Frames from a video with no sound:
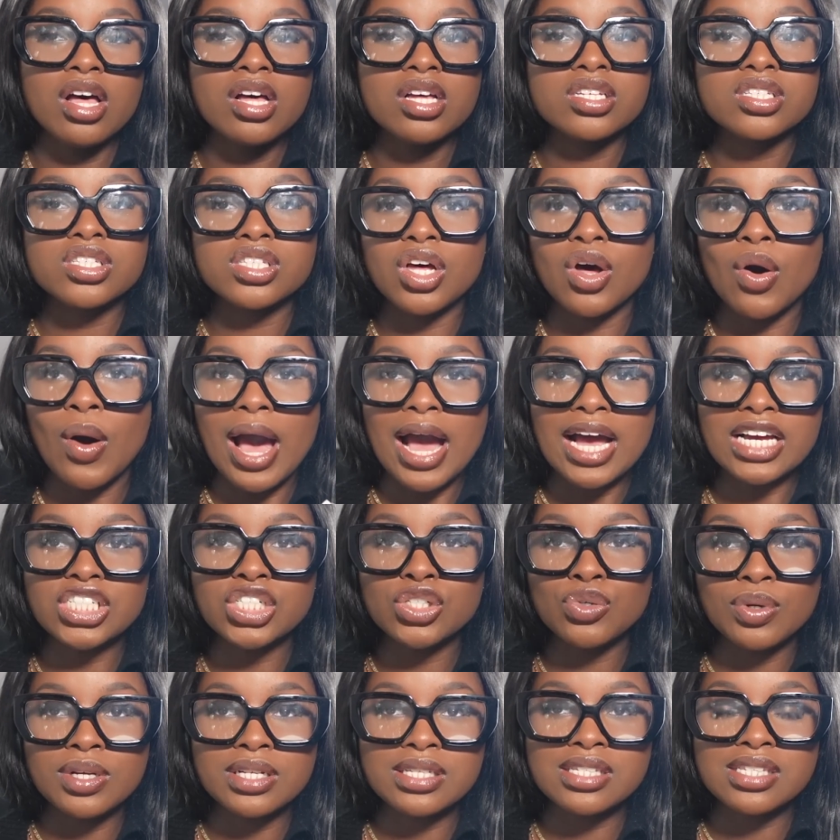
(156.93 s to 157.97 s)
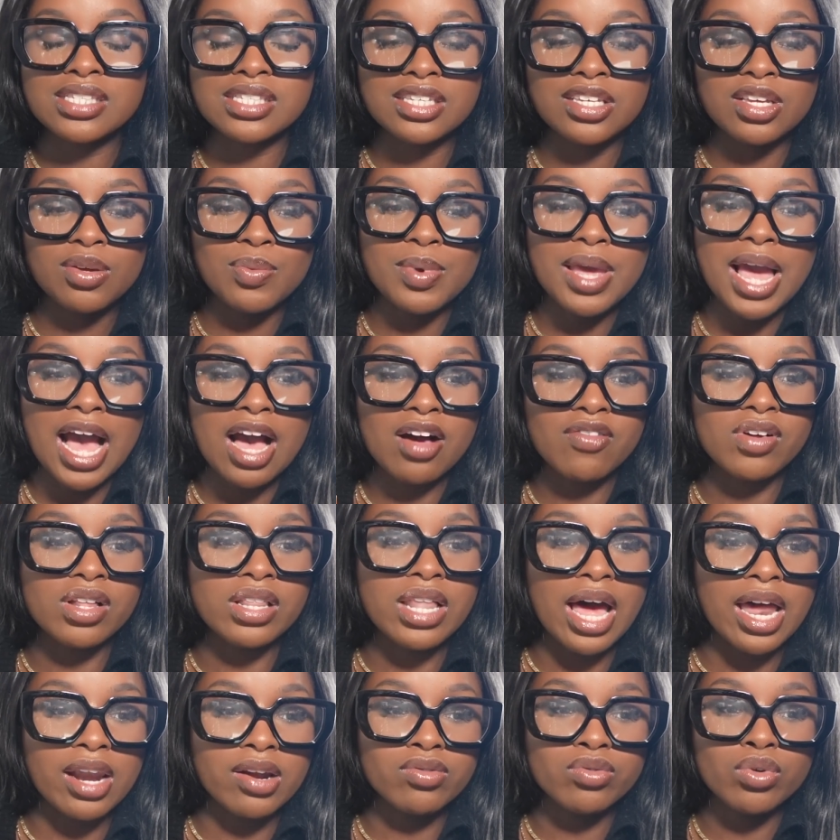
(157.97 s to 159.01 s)
So as you can see, we have a
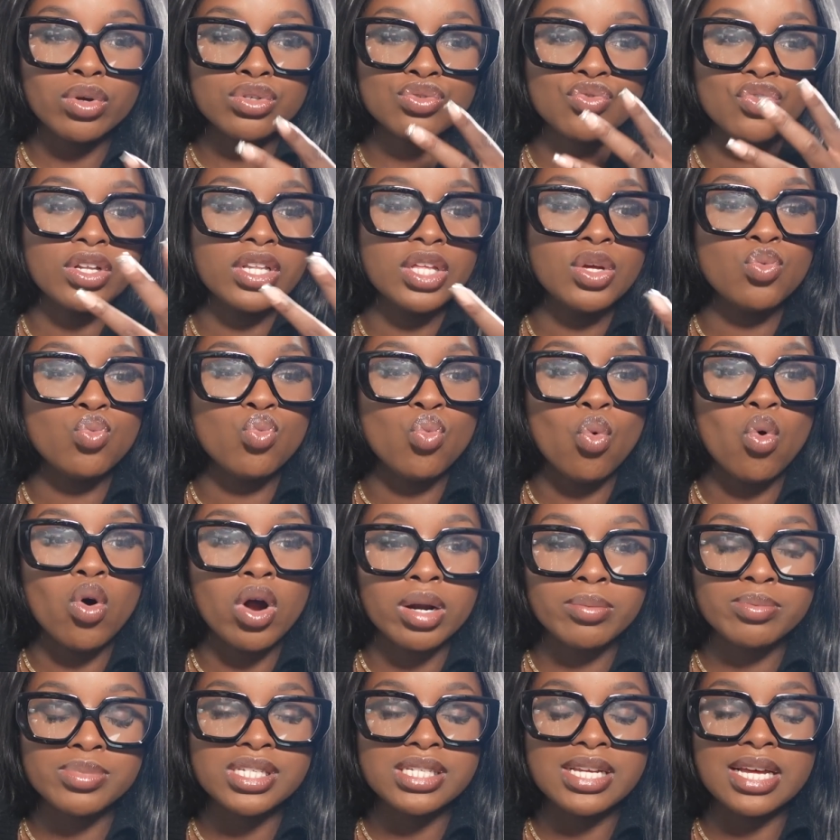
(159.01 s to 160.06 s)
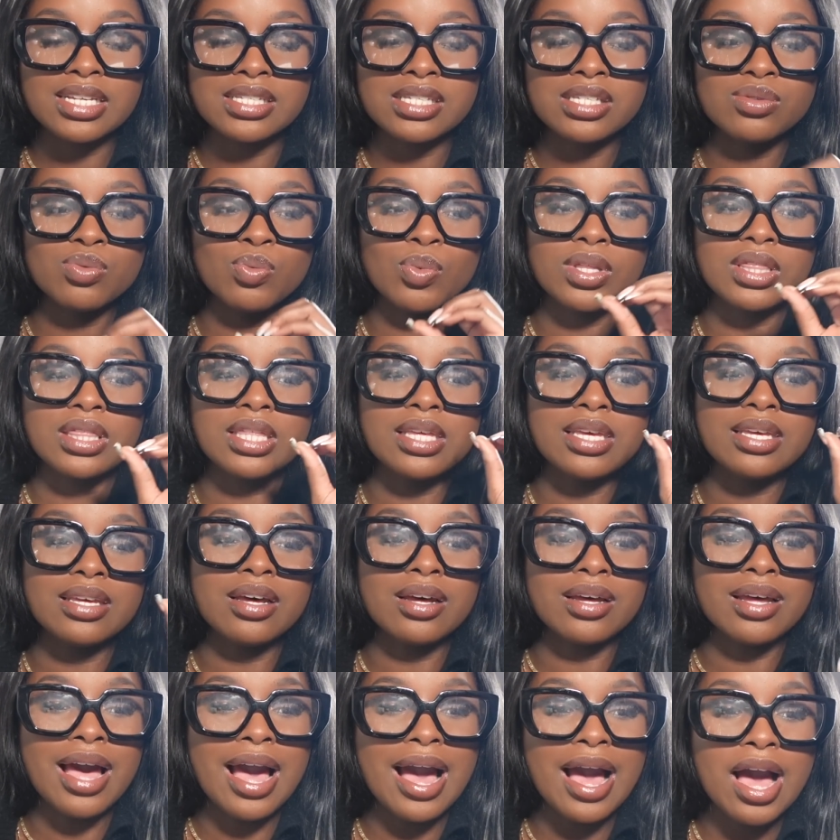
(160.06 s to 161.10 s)
lot of those really warm scents with the
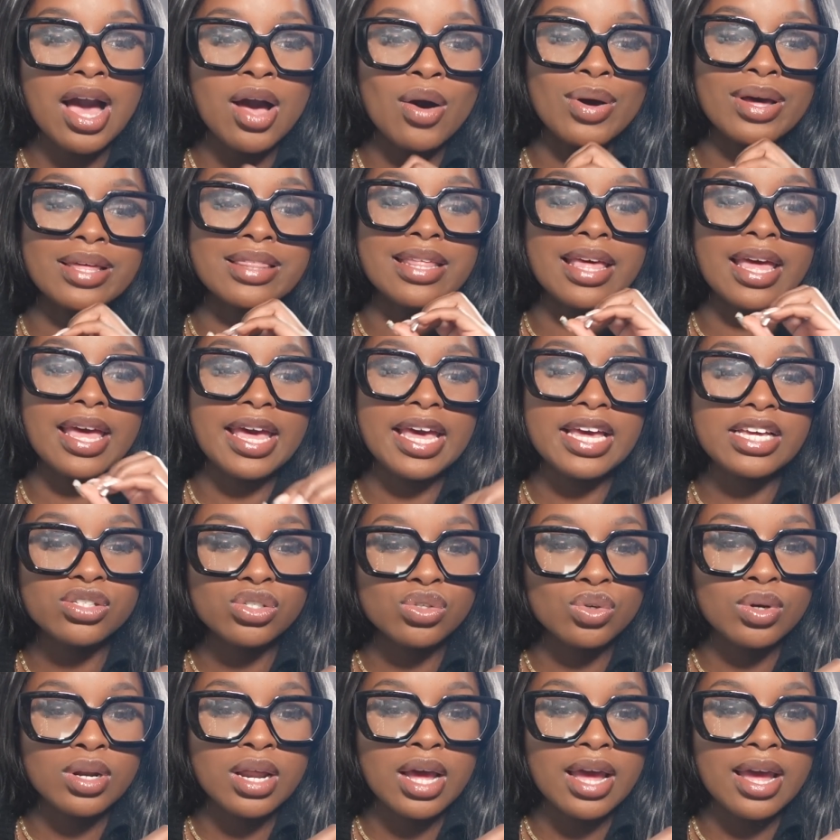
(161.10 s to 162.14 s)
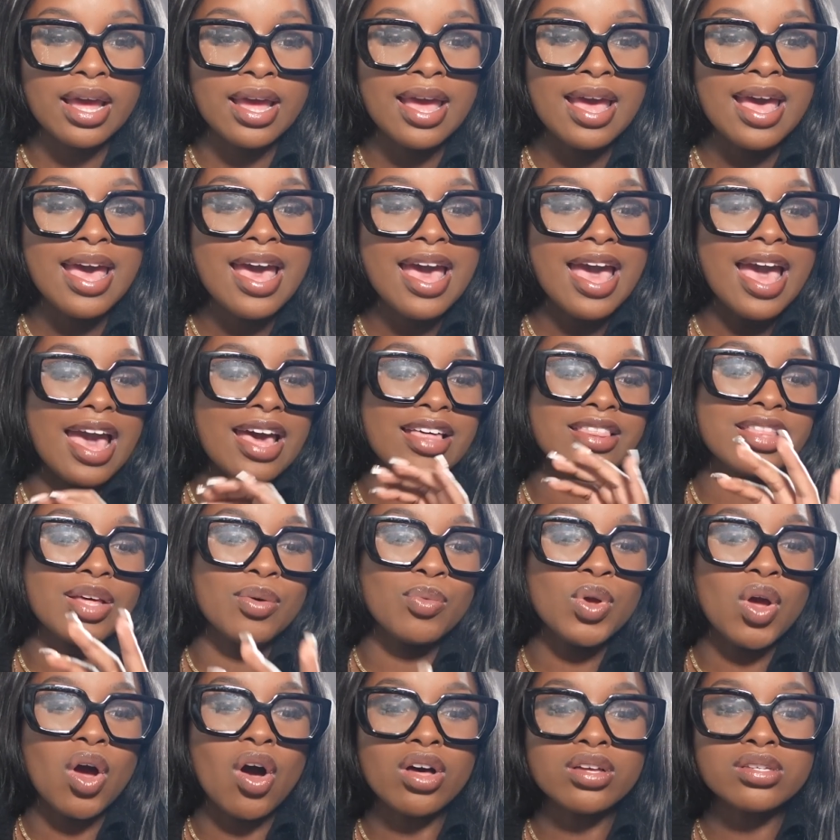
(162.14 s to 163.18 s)
cacao and the hazelnut, and then
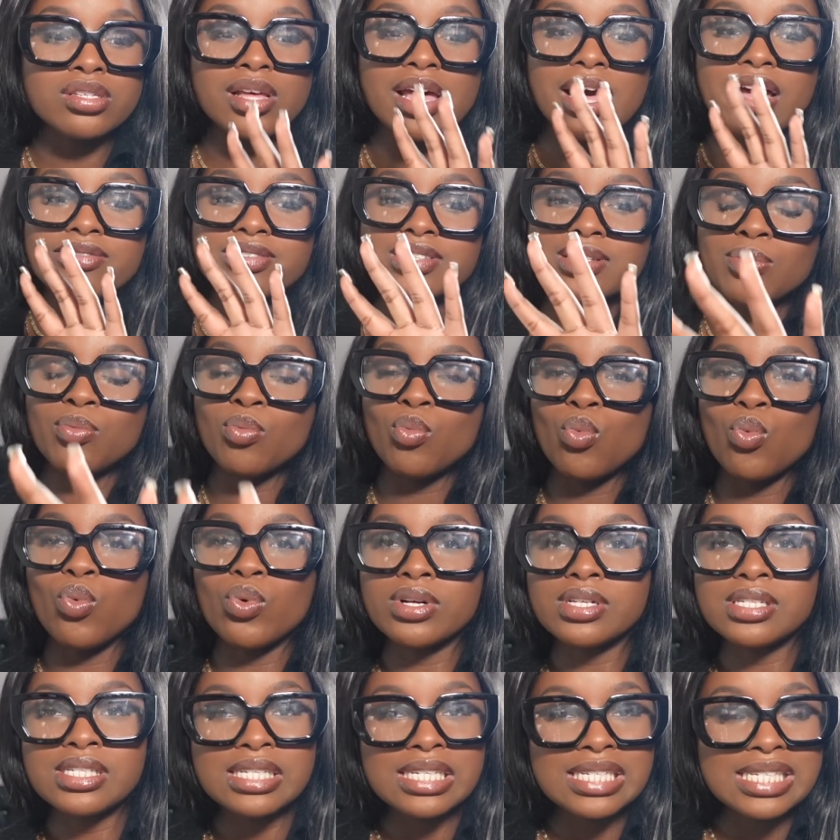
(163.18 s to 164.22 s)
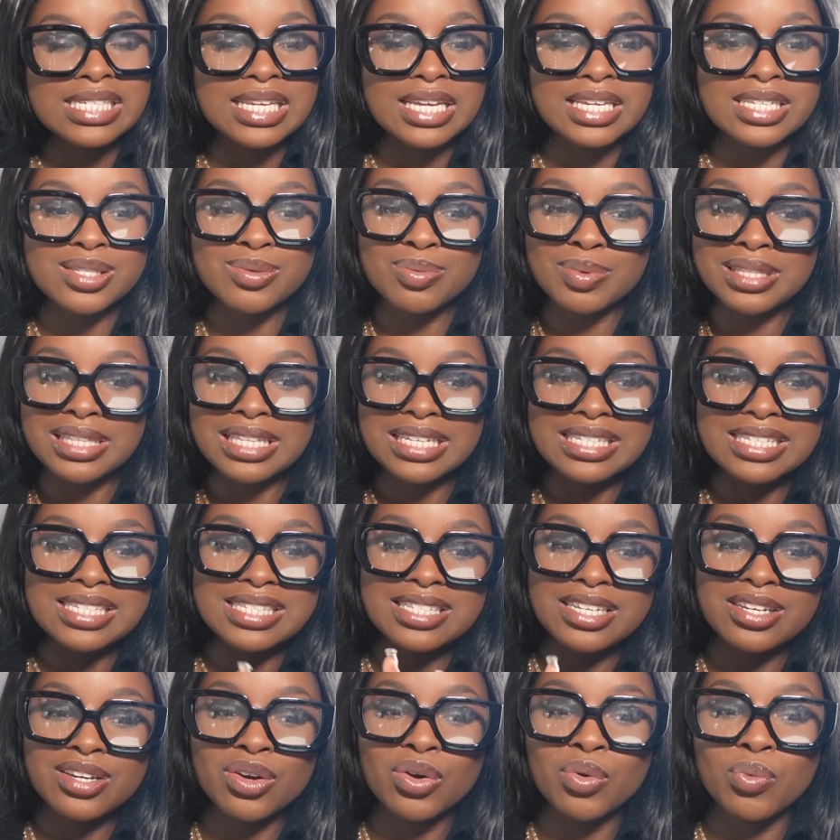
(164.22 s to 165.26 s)
we also have some woodsy scents with the
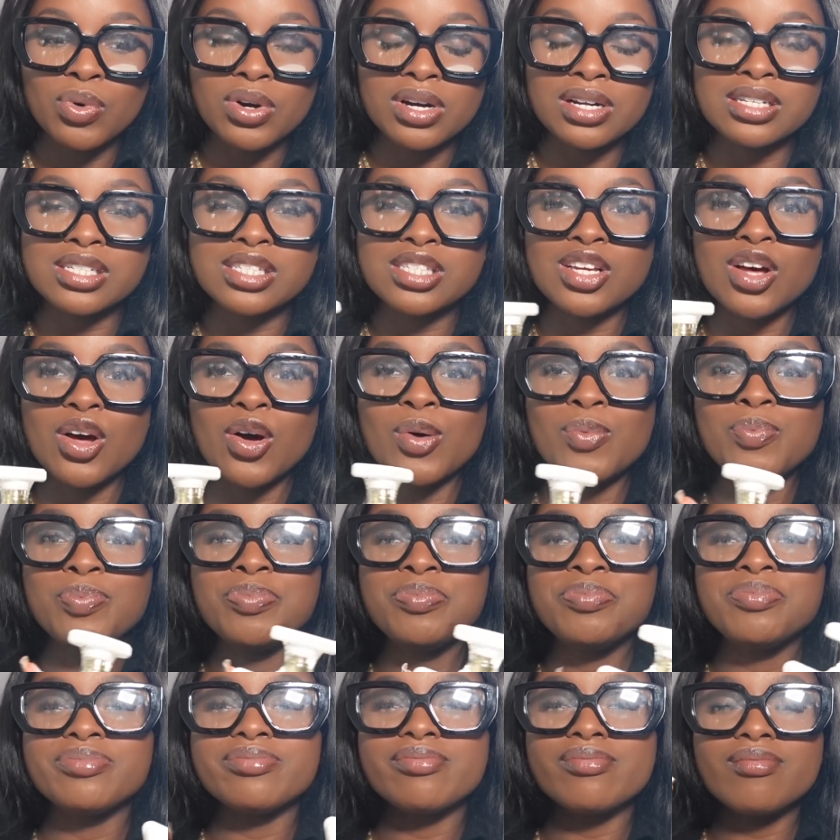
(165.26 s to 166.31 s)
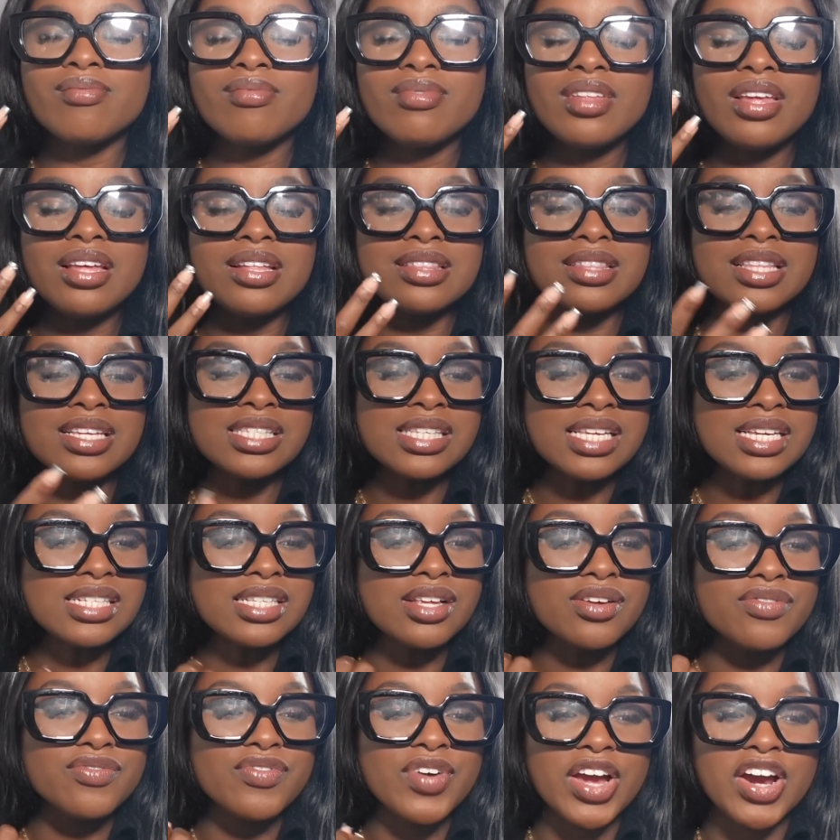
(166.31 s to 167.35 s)
cedarwood. So this is
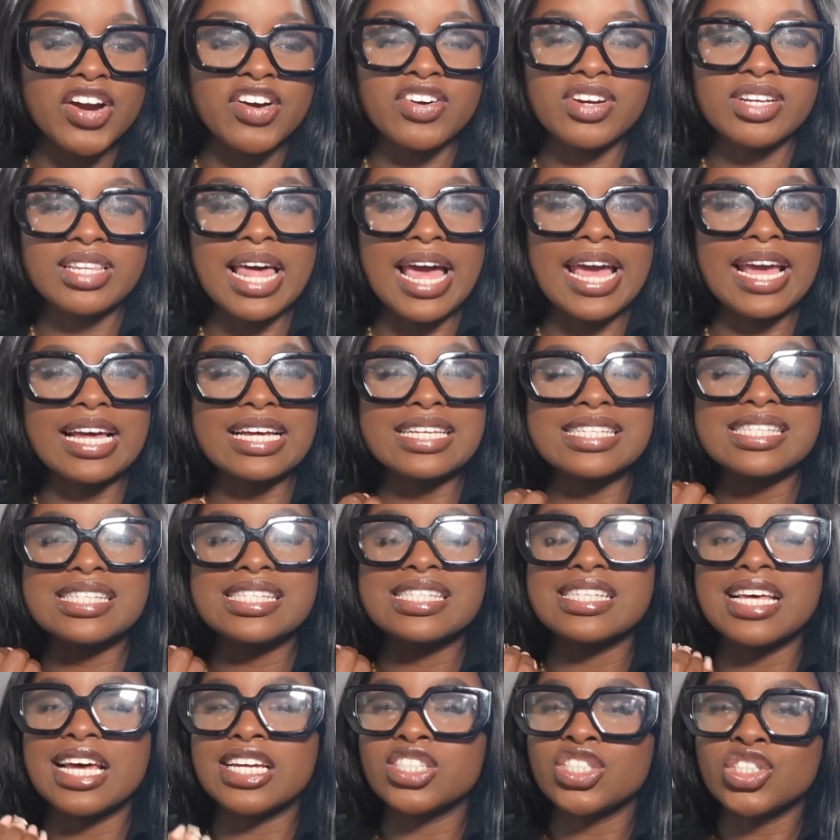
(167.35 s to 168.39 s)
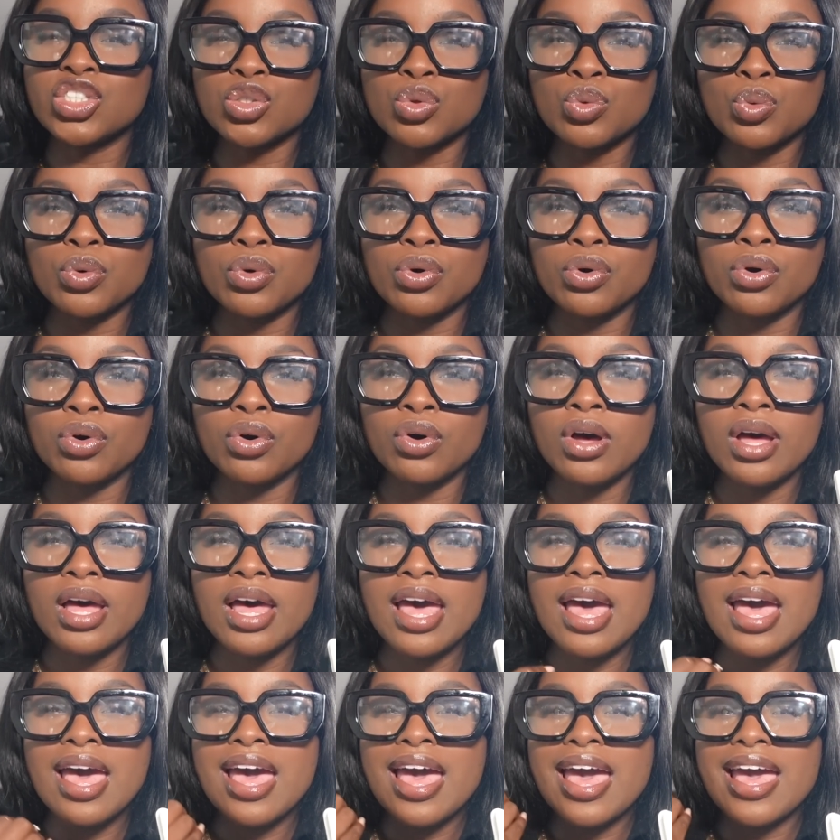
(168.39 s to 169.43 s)
a very sensual
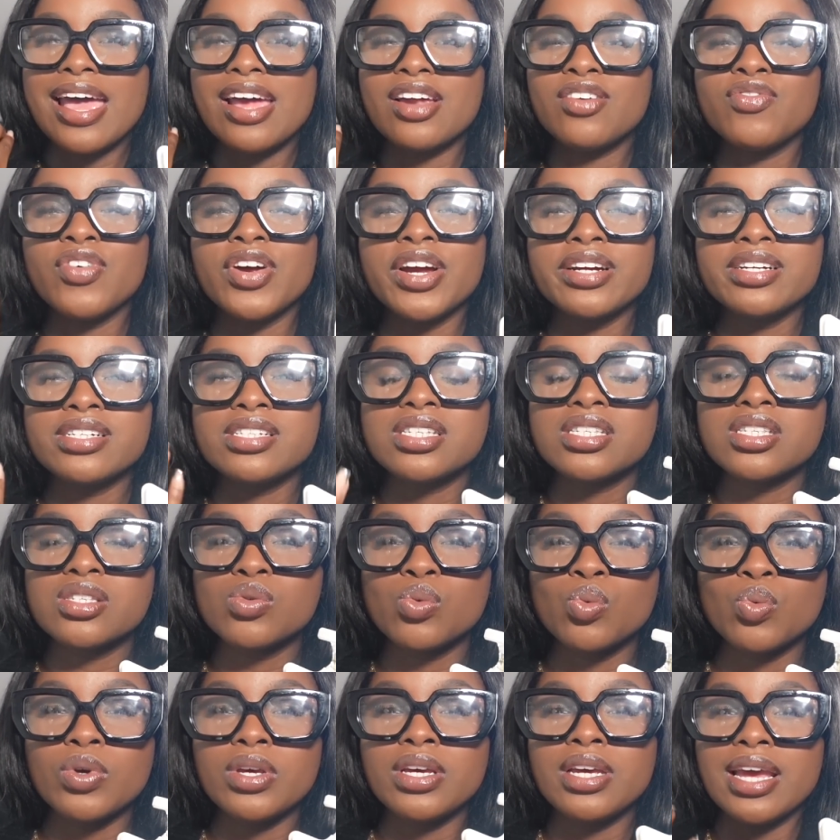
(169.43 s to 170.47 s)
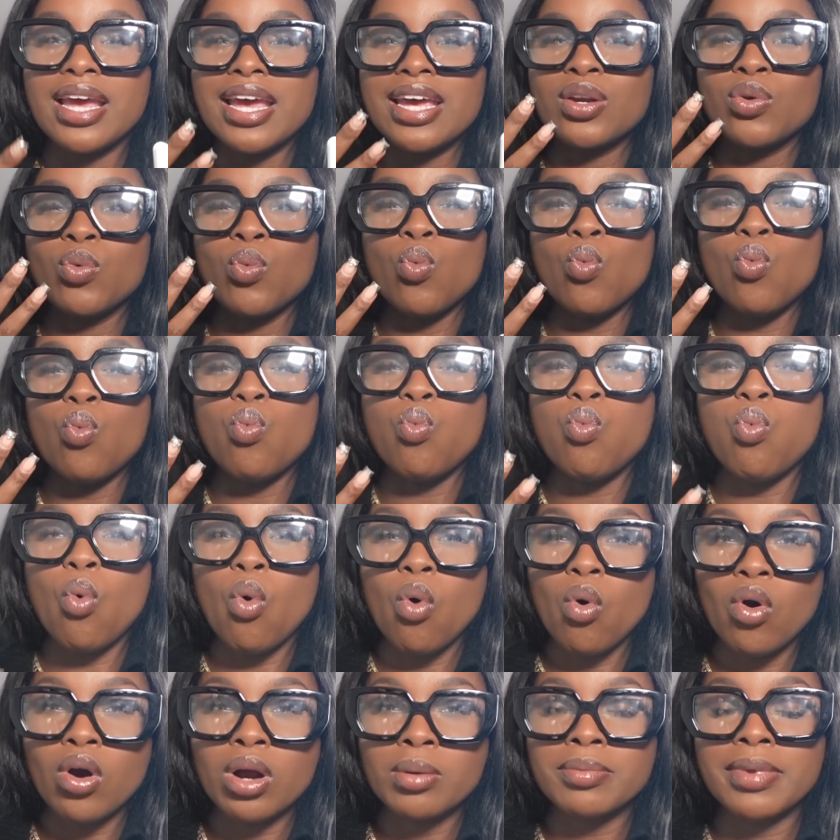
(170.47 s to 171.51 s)
and very sweet and
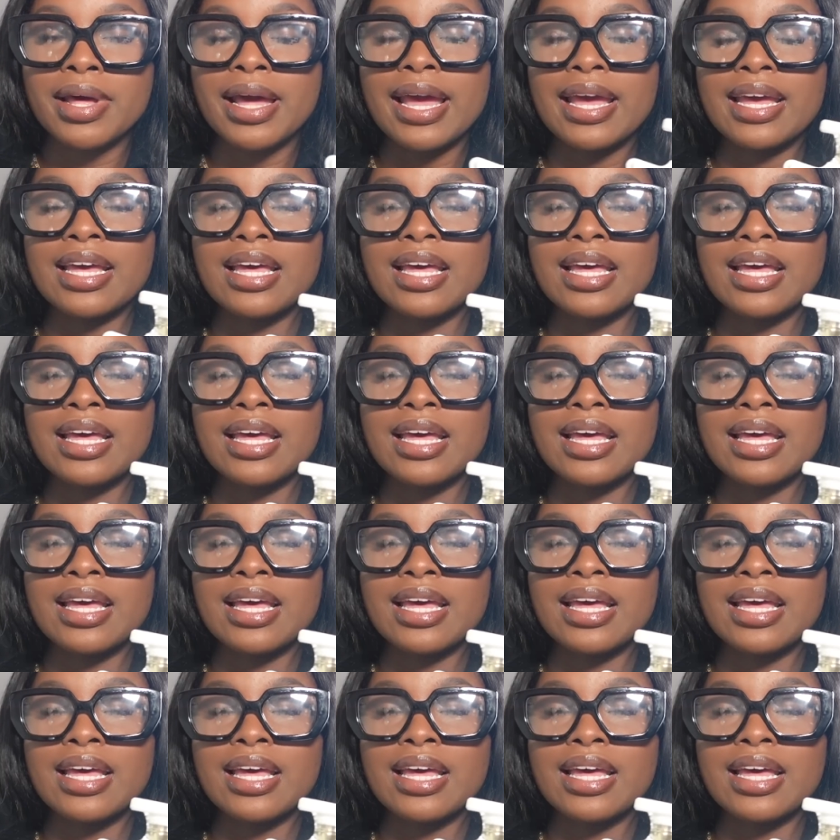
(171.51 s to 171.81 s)
warm.